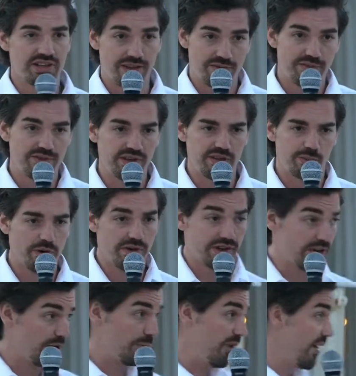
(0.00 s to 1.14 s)
at 3 in the morning.
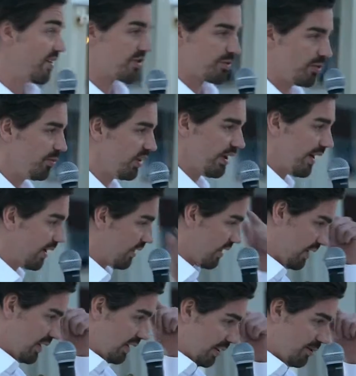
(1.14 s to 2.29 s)
Our parents would be like,
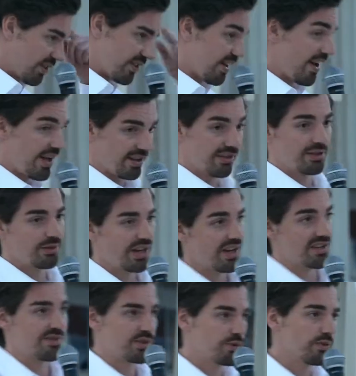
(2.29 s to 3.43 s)
what the heck, you guys
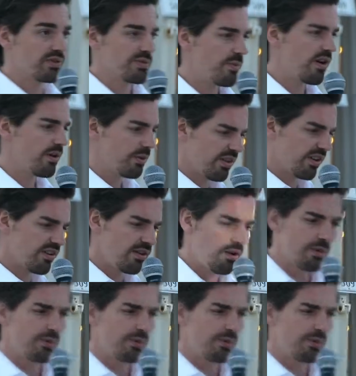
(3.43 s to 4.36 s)
have school tomorrow? We're like, no,